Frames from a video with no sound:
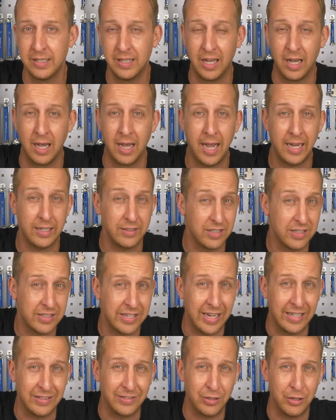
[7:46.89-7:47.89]
Uh, hate to
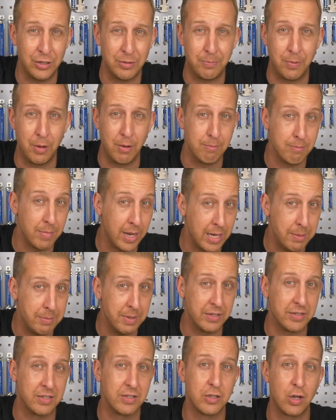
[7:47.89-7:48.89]
say it, dude, but
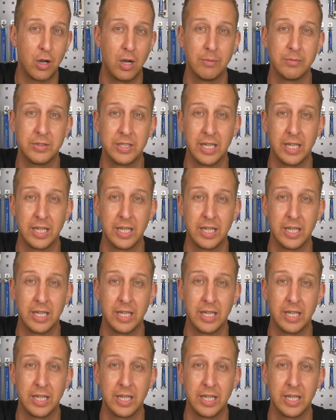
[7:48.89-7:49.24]
maybe it's the time